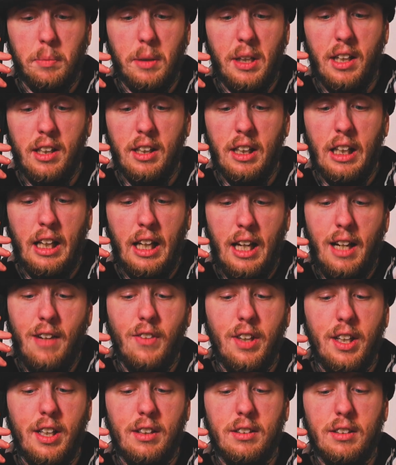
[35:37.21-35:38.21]
but I didn't
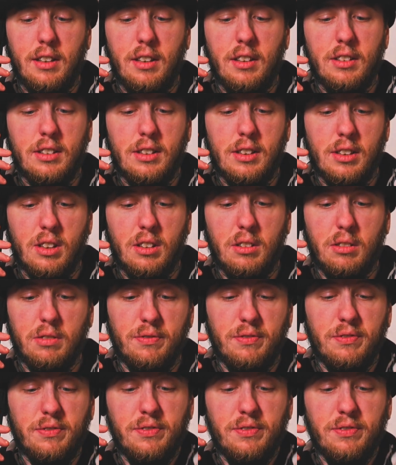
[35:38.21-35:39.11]
have that done, so